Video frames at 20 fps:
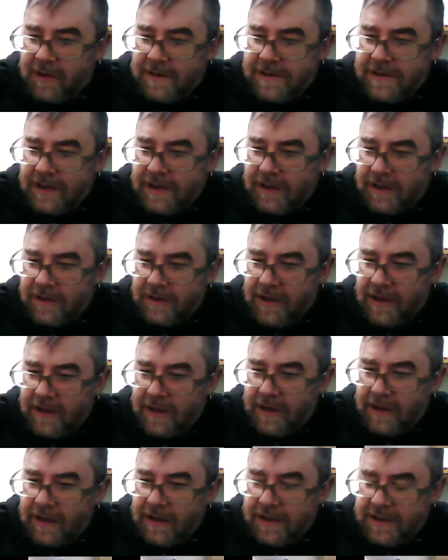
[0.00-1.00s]
And so,
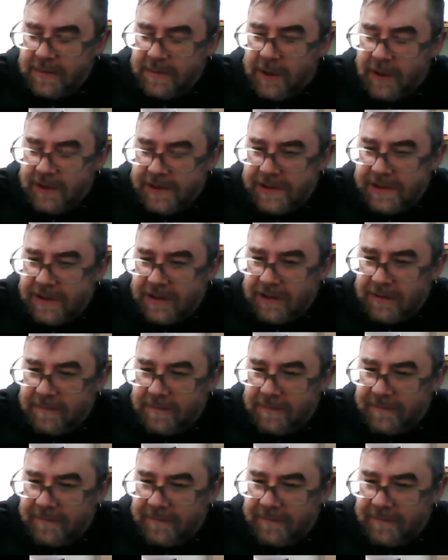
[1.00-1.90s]
as opposed to,